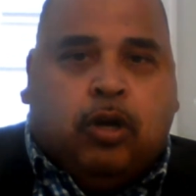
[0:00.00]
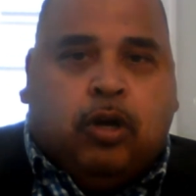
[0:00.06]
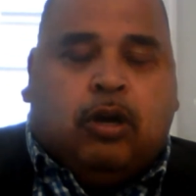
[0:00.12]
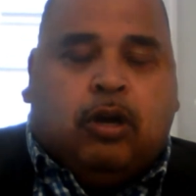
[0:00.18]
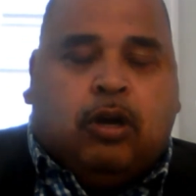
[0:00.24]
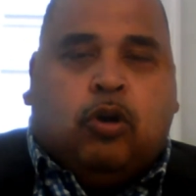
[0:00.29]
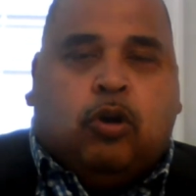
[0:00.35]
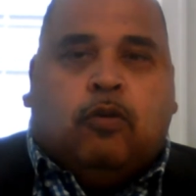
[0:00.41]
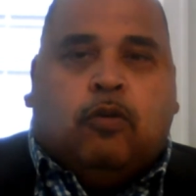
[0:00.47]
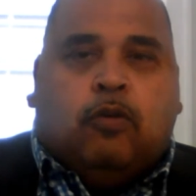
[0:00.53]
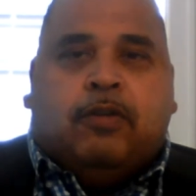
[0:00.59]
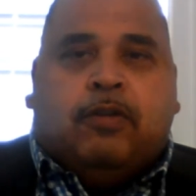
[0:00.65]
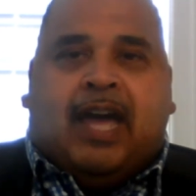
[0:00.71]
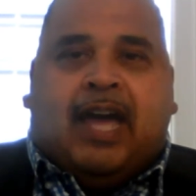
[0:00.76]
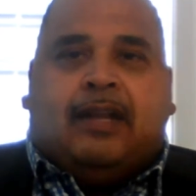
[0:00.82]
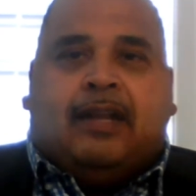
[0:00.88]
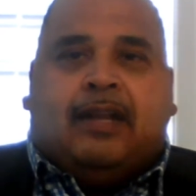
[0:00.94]
go over
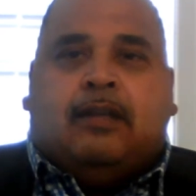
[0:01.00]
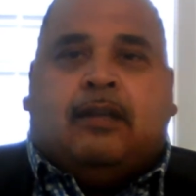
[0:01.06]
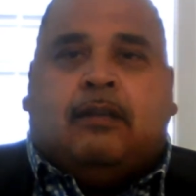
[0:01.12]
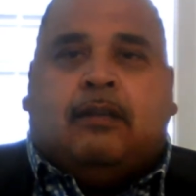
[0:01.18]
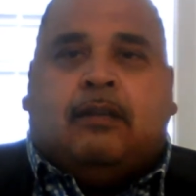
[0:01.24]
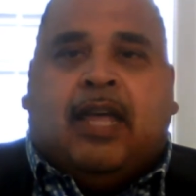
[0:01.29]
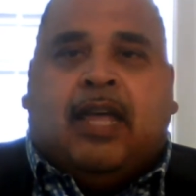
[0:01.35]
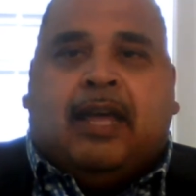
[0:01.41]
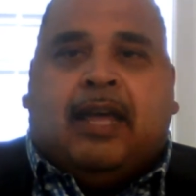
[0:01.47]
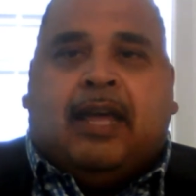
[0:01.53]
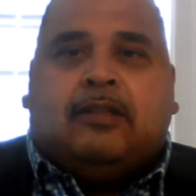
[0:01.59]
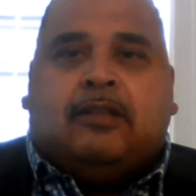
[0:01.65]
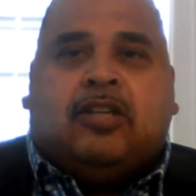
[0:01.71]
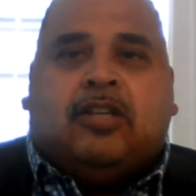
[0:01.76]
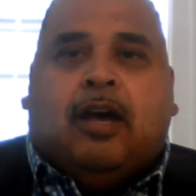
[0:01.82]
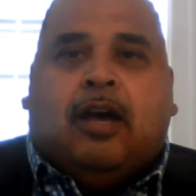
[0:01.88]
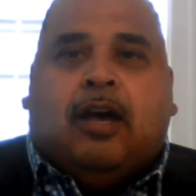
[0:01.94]
that
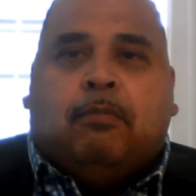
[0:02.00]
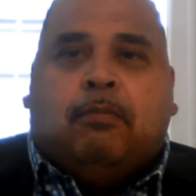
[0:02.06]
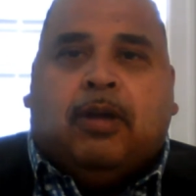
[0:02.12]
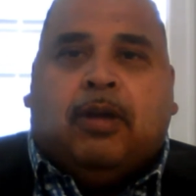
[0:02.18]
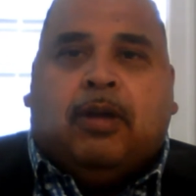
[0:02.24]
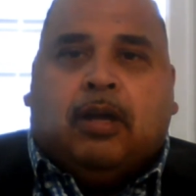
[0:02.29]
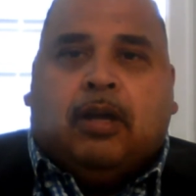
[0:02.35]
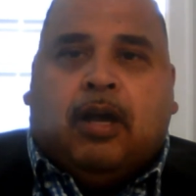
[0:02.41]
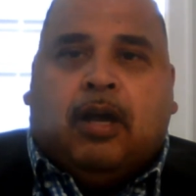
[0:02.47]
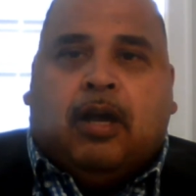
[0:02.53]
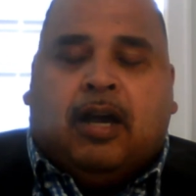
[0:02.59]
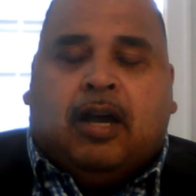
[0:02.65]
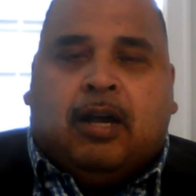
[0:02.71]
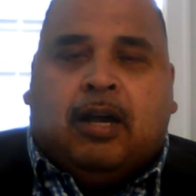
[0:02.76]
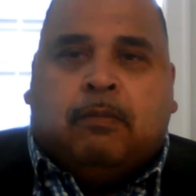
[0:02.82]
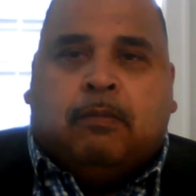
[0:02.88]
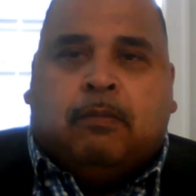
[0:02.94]
tub,
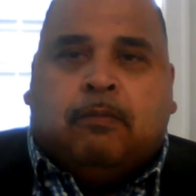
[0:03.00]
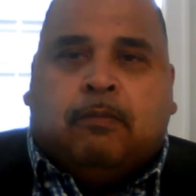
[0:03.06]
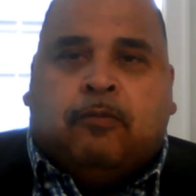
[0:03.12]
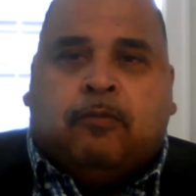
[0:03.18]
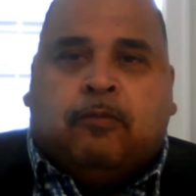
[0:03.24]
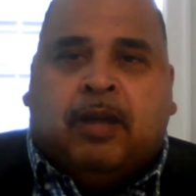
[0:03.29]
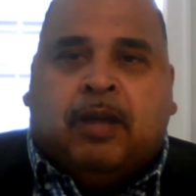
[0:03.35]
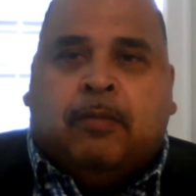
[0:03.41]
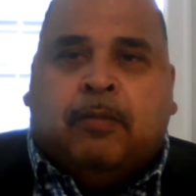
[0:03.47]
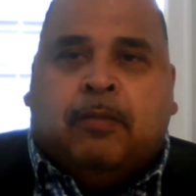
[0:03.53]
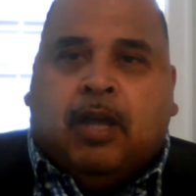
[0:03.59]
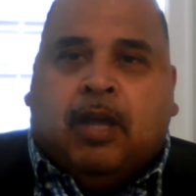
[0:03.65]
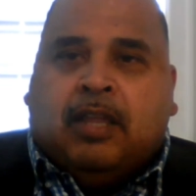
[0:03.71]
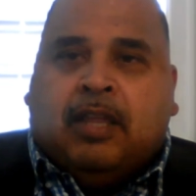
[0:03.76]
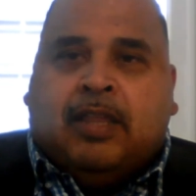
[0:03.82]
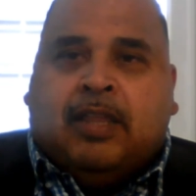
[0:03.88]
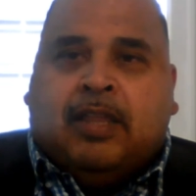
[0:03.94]
Ren,
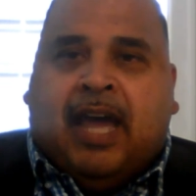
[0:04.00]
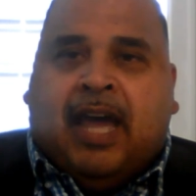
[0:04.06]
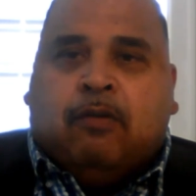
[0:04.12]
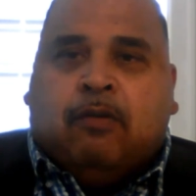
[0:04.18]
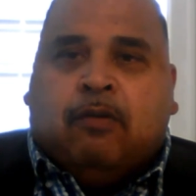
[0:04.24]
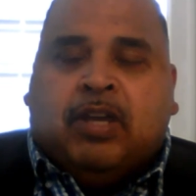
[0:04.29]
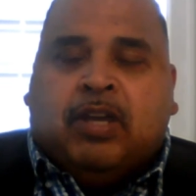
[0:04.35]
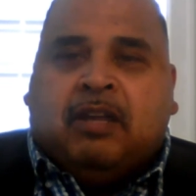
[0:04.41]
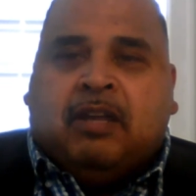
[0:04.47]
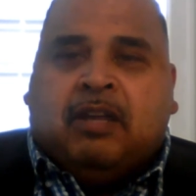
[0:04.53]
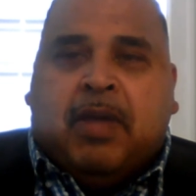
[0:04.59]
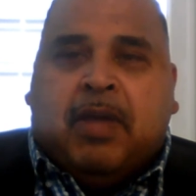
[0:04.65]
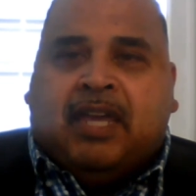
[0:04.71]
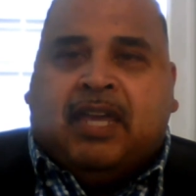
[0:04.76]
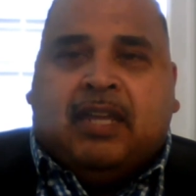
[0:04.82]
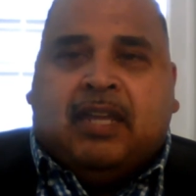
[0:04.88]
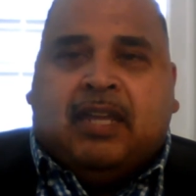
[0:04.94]
that we can
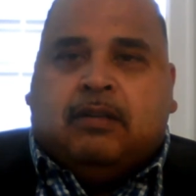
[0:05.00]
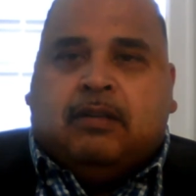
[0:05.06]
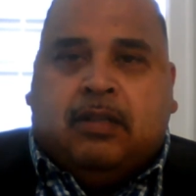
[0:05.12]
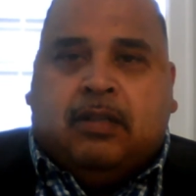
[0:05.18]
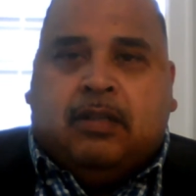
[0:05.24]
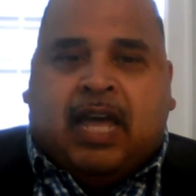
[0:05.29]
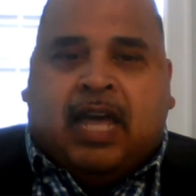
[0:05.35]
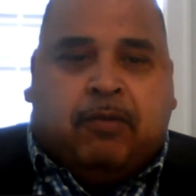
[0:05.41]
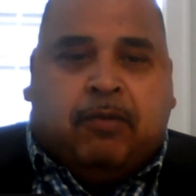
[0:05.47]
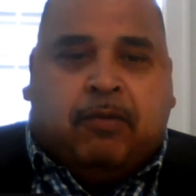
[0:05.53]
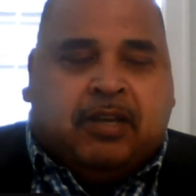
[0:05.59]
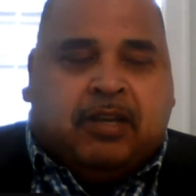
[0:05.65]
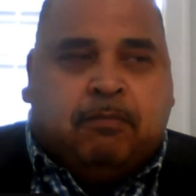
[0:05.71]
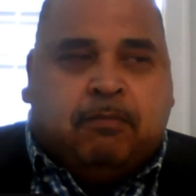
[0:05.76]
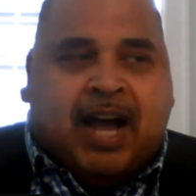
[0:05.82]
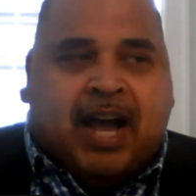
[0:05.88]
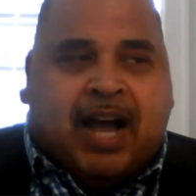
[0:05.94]
make it, that we
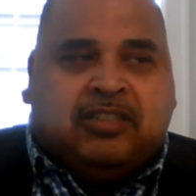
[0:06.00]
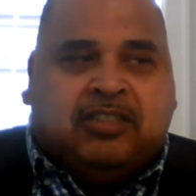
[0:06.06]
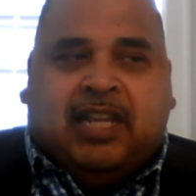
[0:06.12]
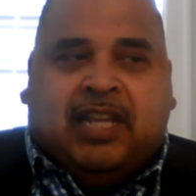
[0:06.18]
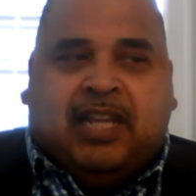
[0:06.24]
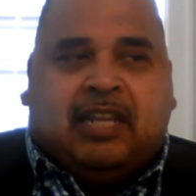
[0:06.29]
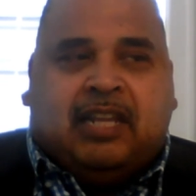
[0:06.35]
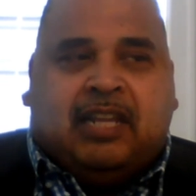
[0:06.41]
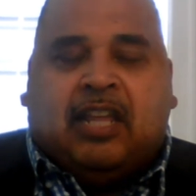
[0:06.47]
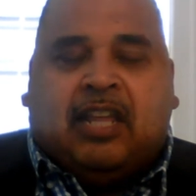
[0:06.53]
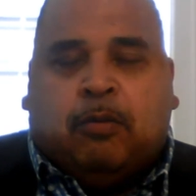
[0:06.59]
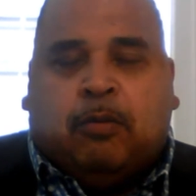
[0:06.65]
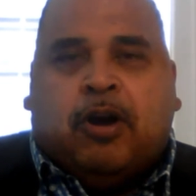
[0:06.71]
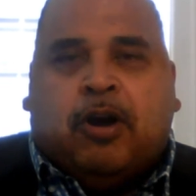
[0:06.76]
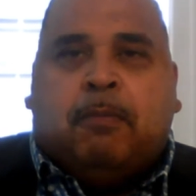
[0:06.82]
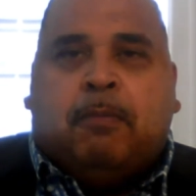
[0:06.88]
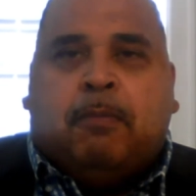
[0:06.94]
can modulate it, that the
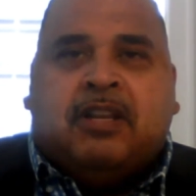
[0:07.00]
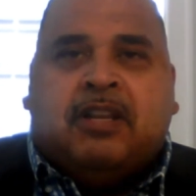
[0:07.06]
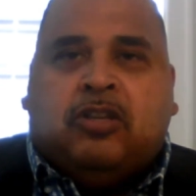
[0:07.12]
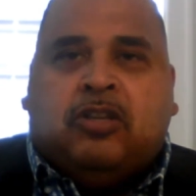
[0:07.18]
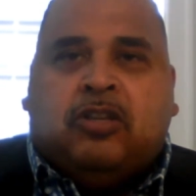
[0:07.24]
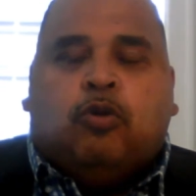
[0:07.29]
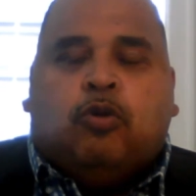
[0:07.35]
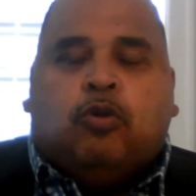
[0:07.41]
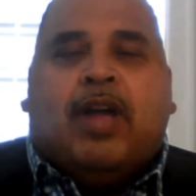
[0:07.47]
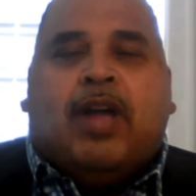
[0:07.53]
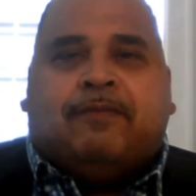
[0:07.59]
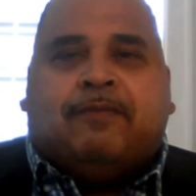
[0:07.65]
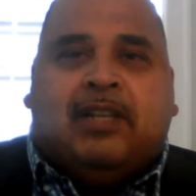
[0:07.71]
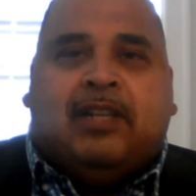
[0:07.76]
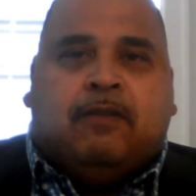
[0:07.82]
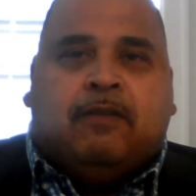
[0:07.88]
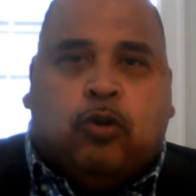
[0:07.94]
apartment, you don't have to
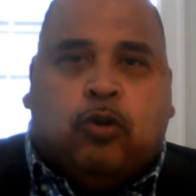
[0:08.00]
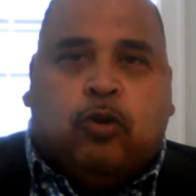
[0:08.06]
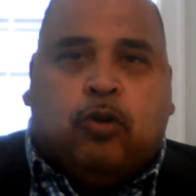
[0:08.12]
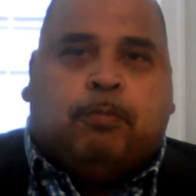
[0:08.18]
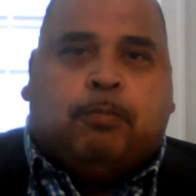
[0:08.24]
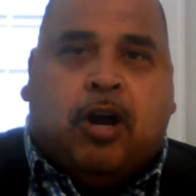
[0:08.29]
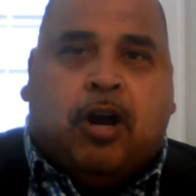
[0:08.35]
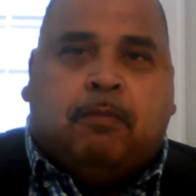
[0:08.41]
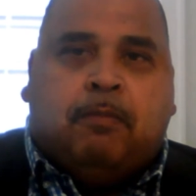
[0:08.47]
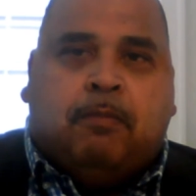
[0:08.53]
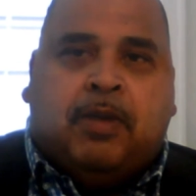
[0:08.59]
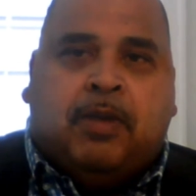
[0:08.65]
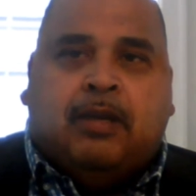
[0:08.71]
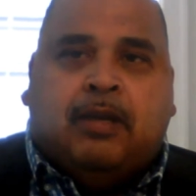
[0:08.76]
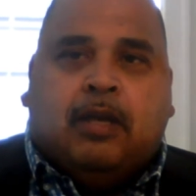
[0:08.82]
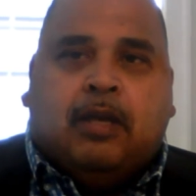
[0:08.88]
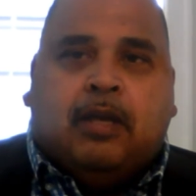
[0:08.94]
leave
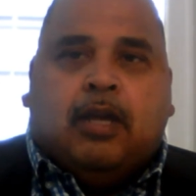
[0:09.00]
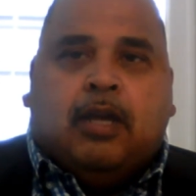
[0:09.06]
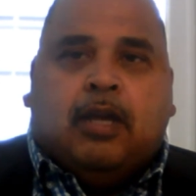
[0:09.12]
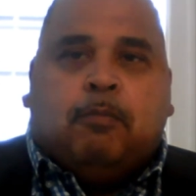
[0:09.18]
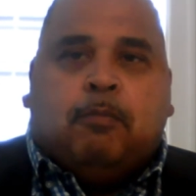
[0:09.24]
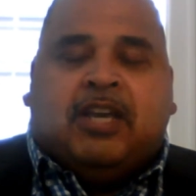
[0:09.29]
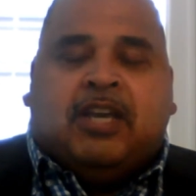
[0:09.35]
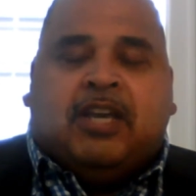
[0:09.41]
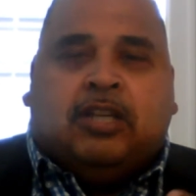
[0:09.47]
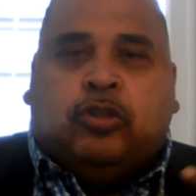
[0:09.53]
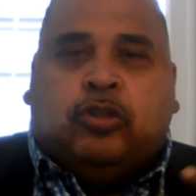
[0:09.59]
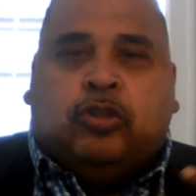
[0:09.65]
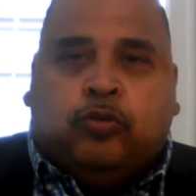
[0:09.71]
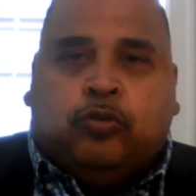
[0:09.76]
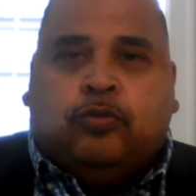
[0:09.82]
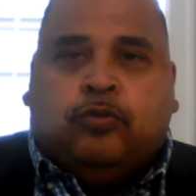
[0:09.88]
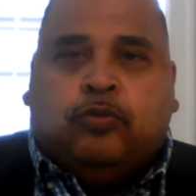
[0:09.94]
apartment because
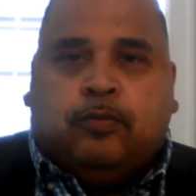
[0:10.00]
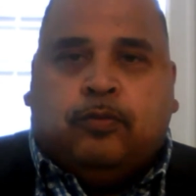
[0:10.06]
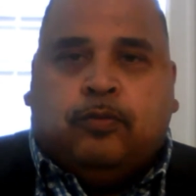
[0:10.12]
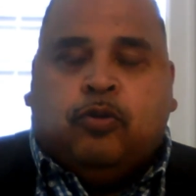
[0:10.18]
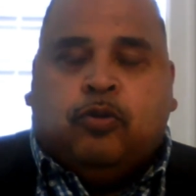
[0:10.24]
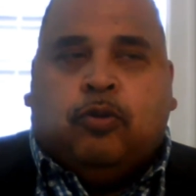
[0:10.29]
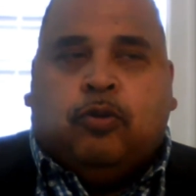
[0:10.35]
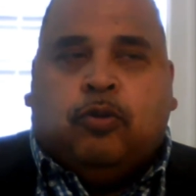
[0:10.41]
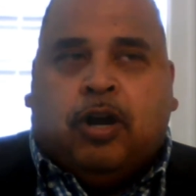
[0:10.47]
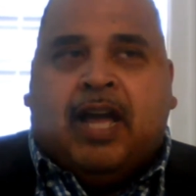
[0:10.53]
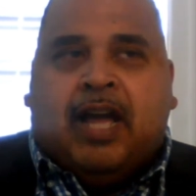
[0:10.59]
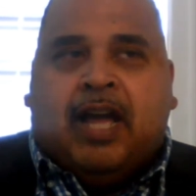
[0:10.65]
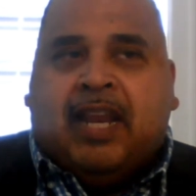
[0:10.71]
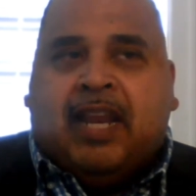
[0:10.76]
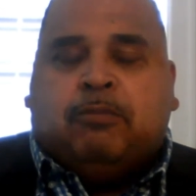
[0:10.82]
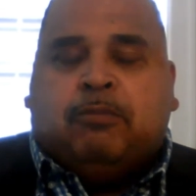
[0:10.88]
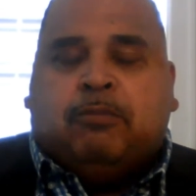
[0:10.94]
you are
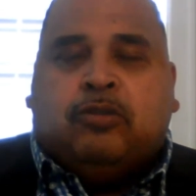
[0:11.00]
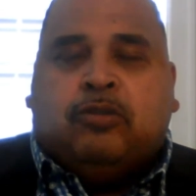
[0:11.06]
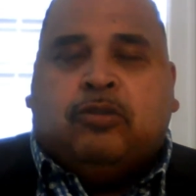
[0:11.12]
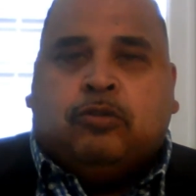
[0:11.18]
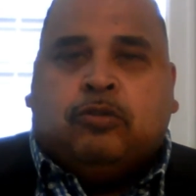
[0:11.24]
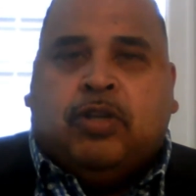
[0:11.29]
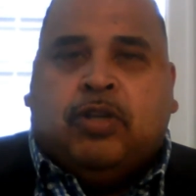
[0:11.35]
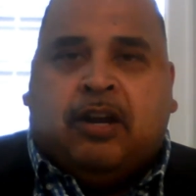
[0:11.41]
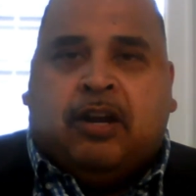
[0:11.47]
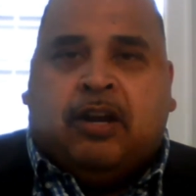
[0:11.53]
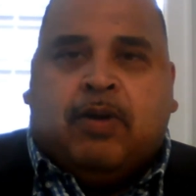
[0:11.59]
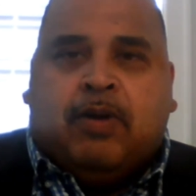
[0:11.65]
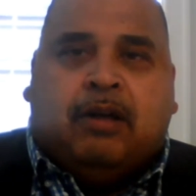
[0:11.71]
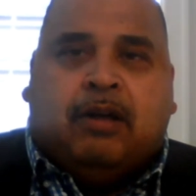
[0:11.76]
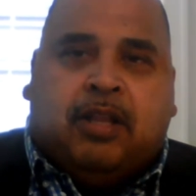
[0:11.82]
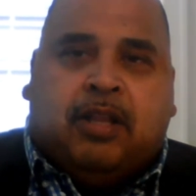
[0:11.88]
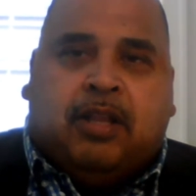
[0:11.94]
not able to get
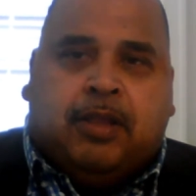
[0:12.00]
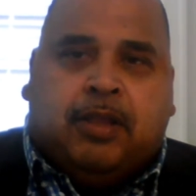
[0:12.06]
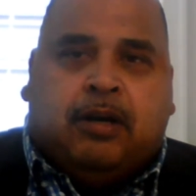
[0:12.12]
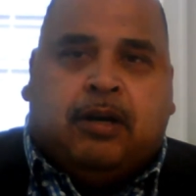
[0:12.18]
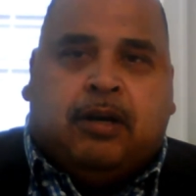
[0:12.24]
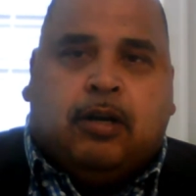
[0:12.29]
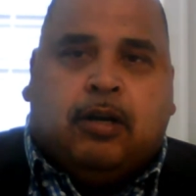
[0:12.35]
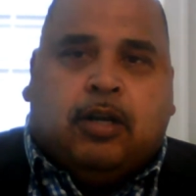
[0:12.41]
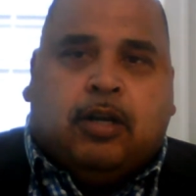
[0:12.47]
around in there.